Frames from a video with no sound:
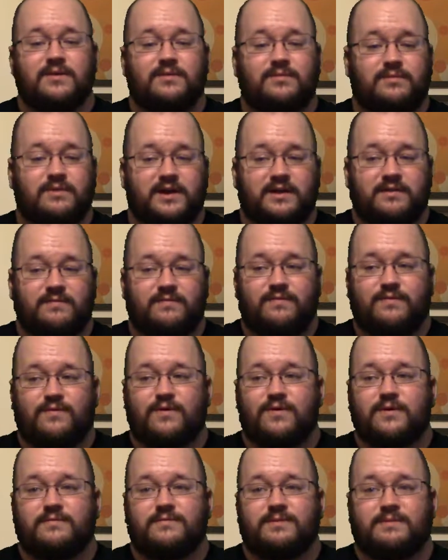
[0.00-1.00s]
with
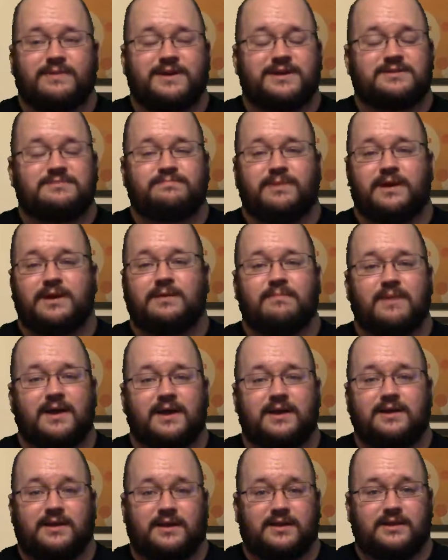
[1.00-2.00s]
four of the best big
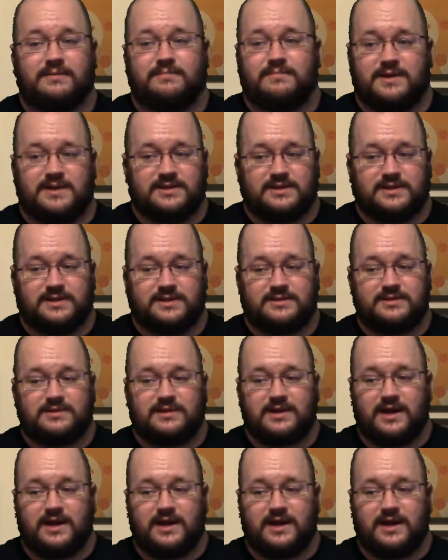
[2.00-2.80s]
men in the business.